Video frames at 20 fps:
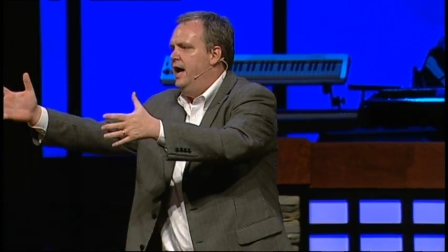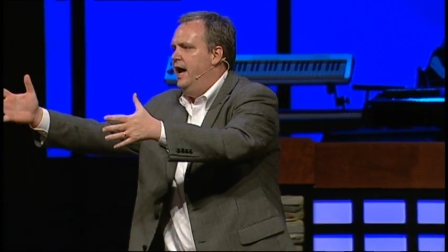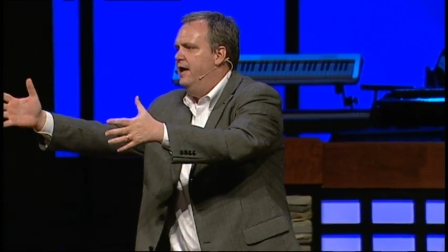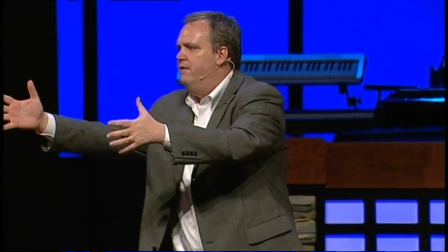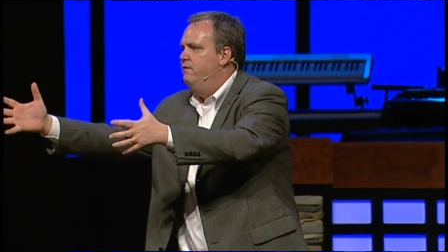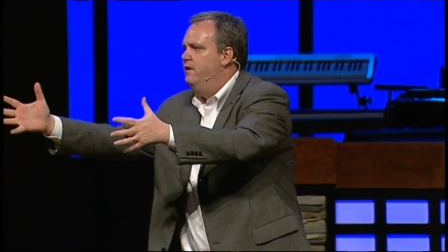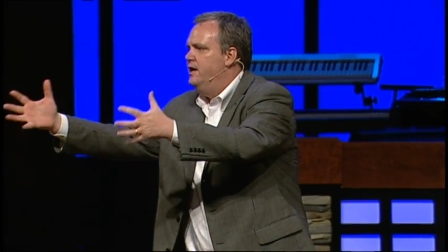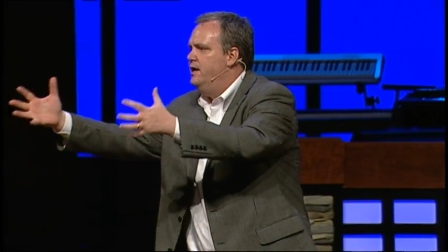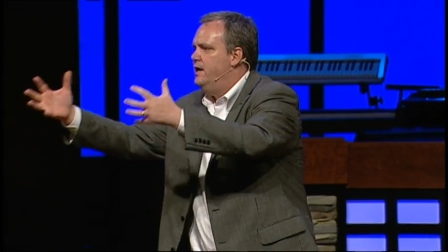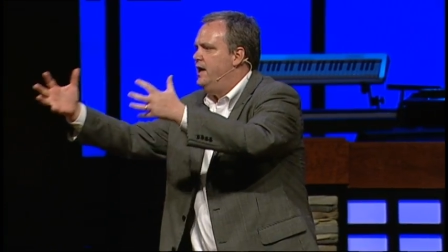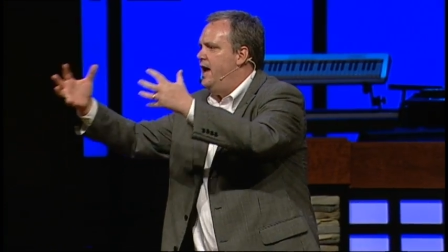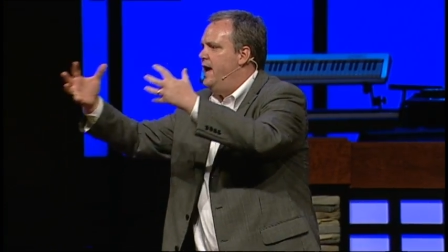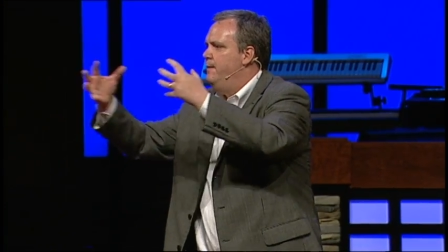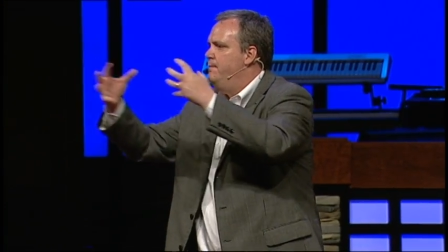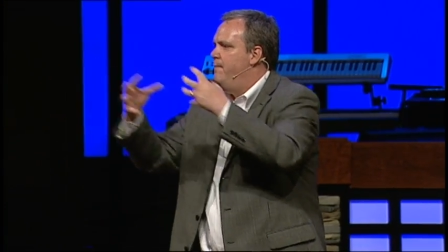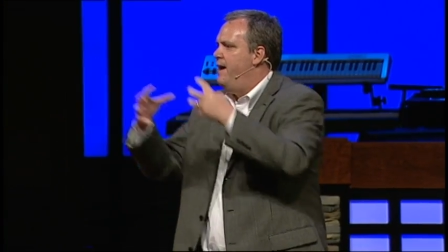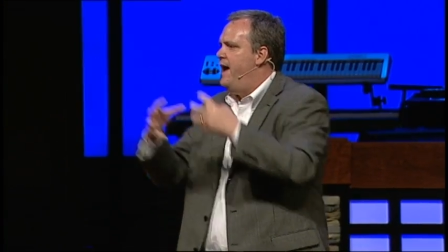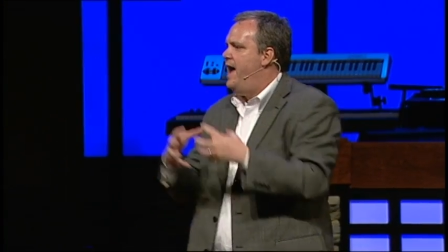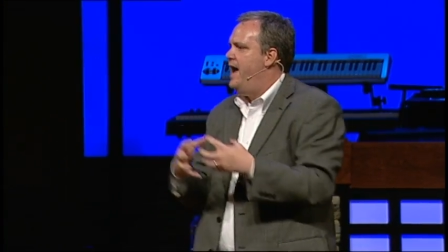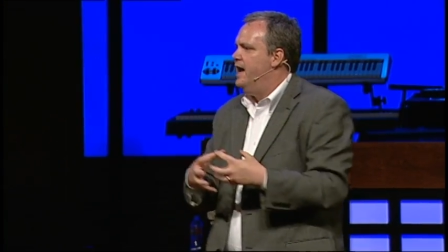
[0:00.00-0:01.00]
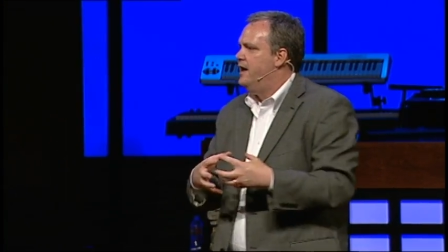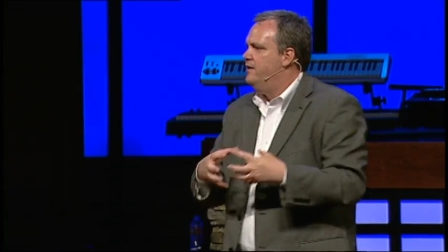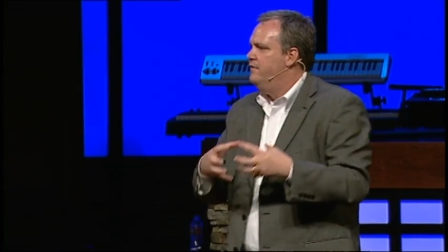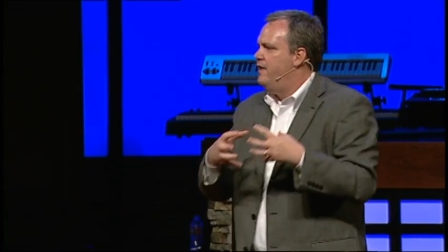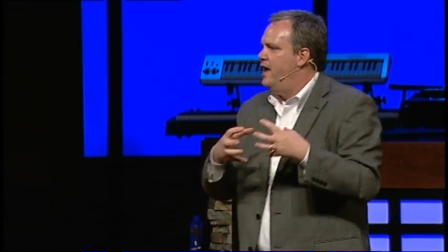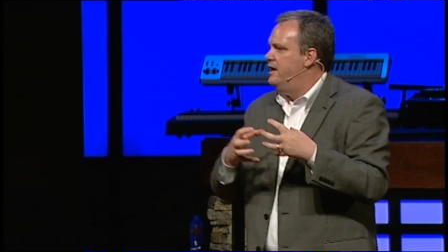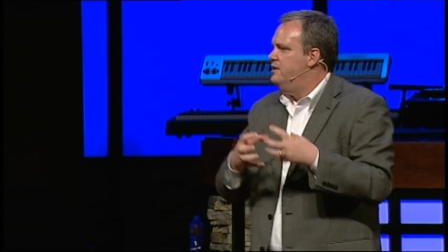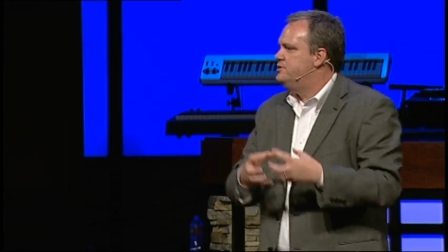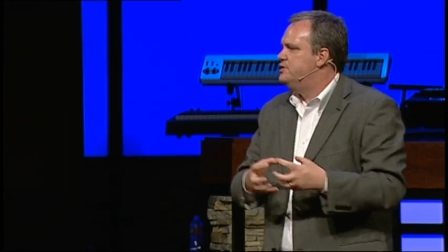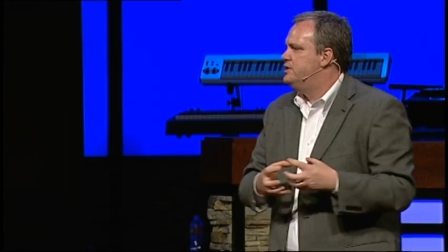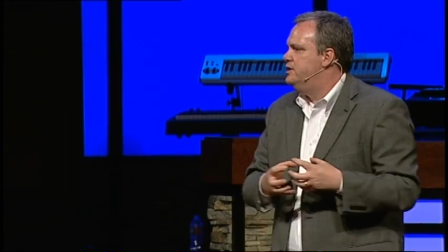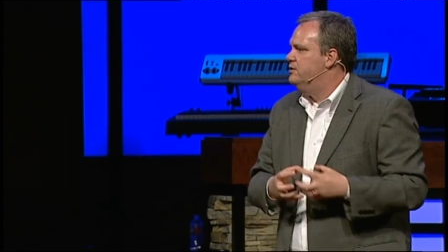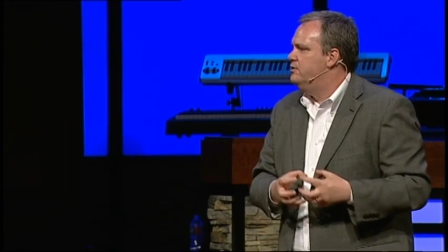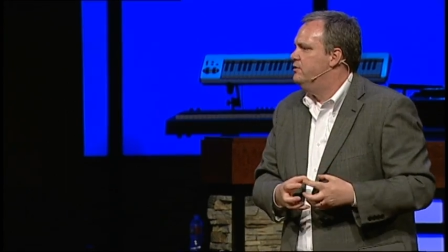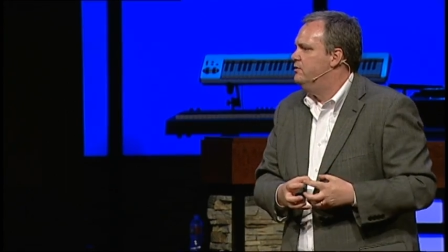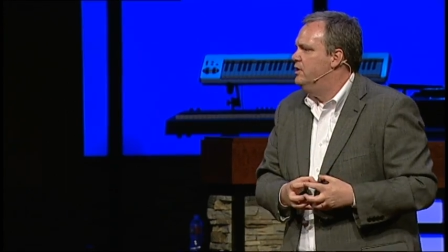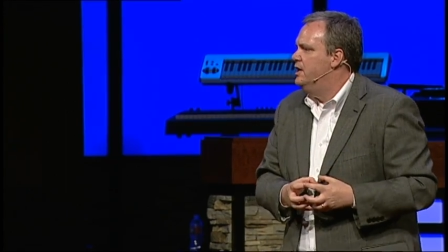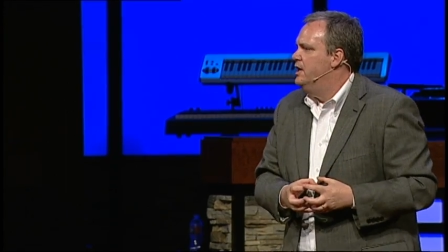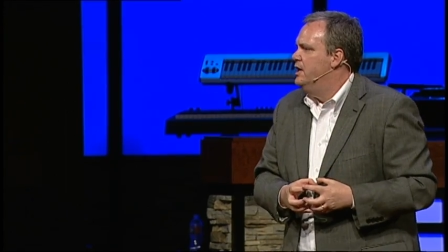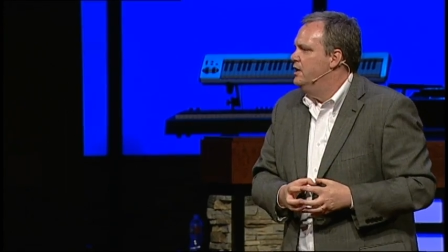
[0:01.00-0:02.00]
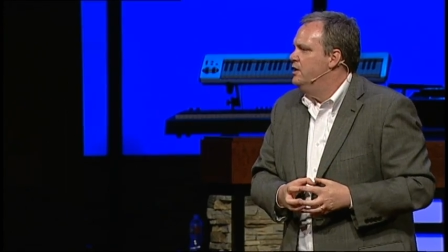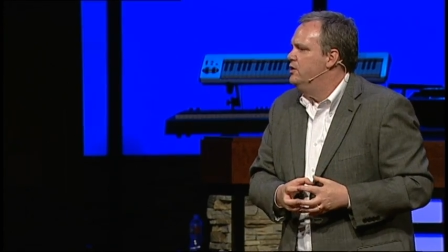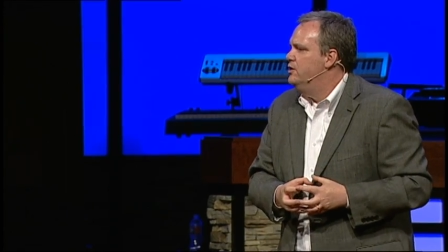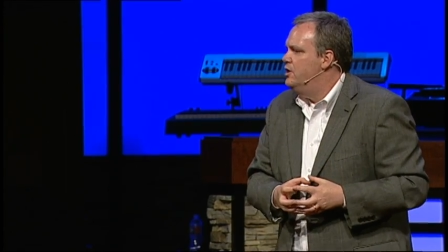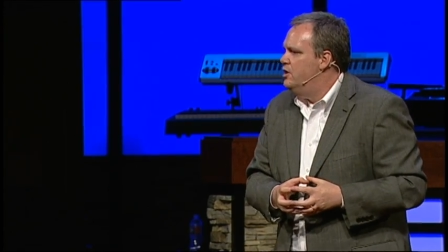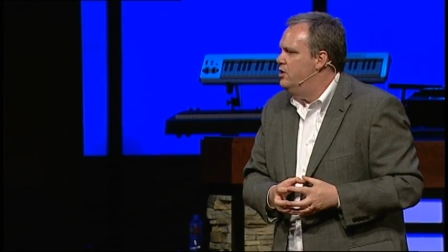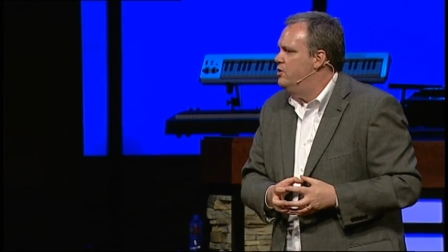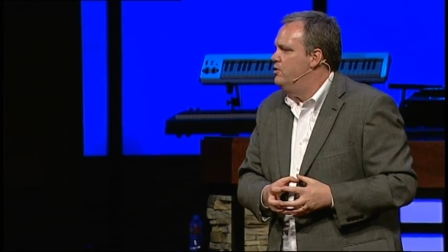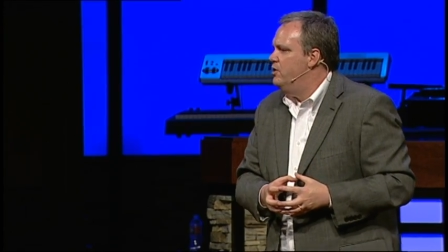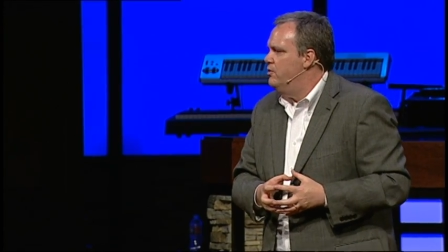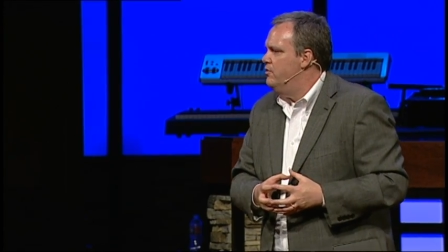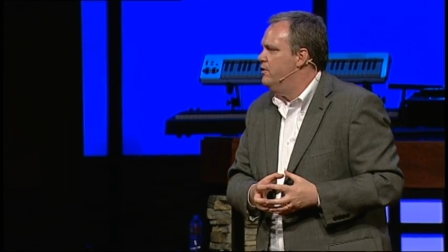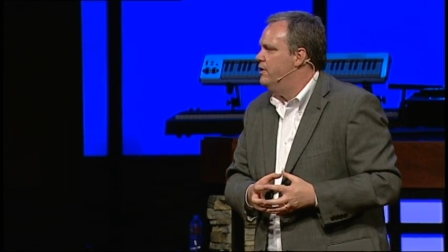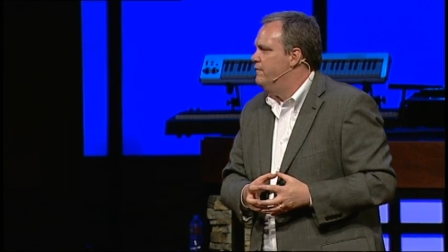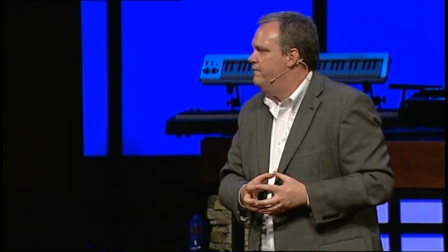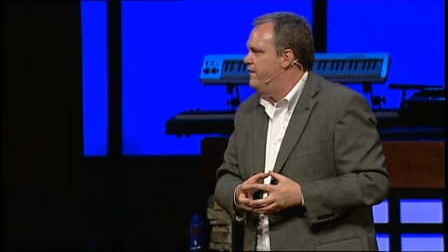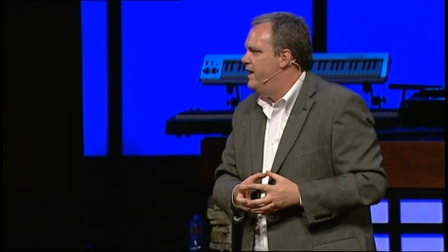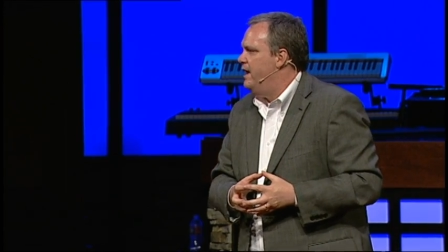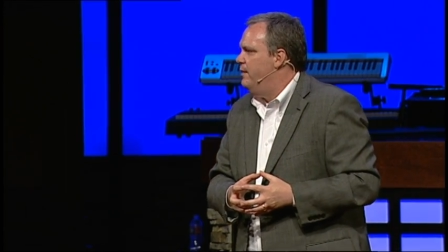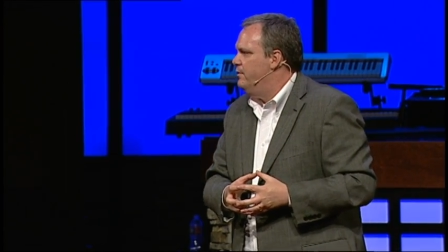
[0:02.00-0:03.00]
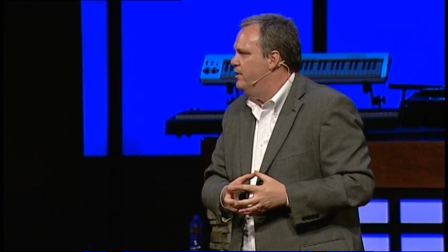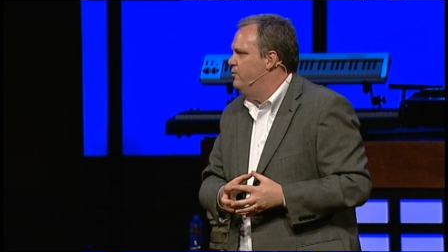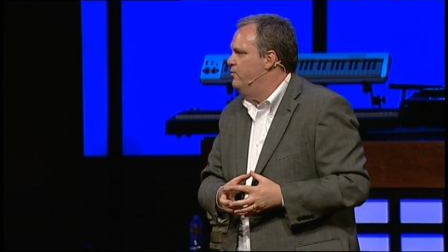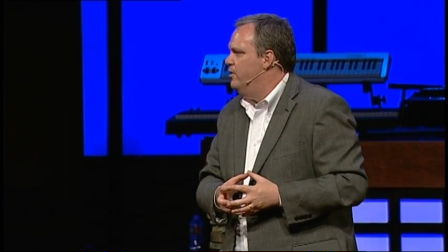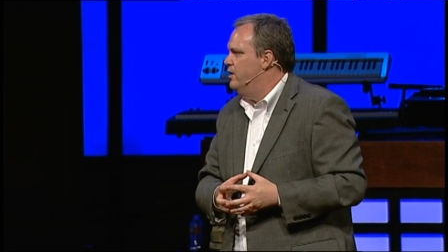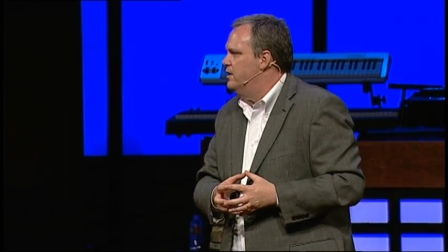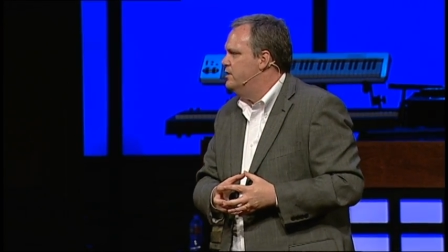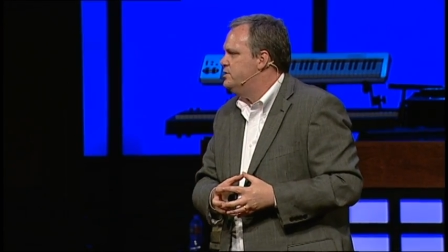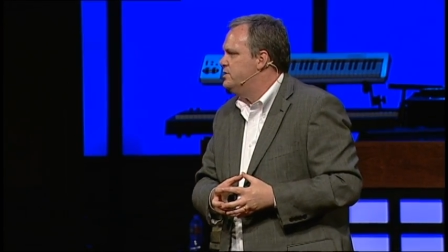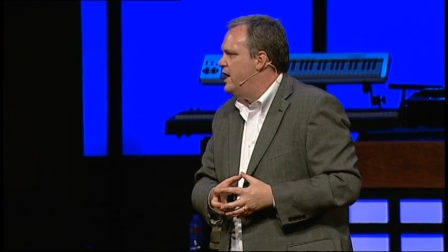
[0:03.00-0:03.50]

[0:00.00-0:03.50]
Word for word: and then came back, and they still knew who their family was.